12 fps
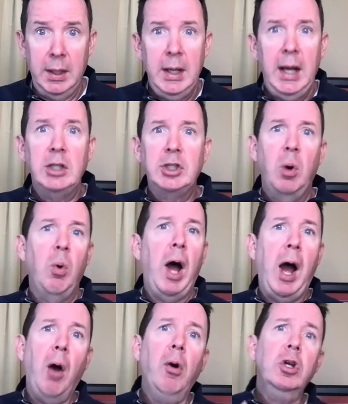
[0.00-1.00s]
And so,
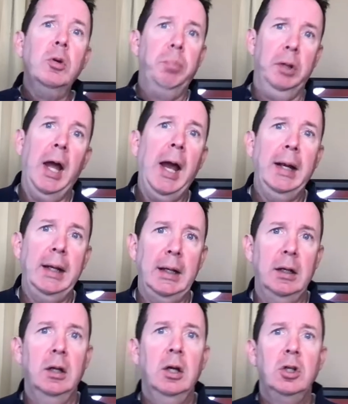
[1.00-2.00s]
how are you planning
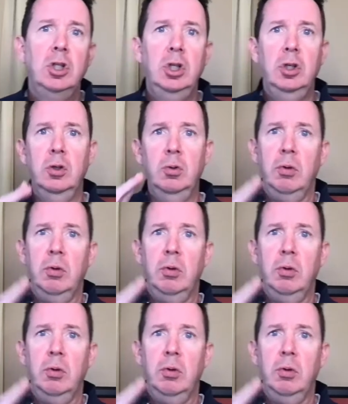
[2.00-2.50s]
to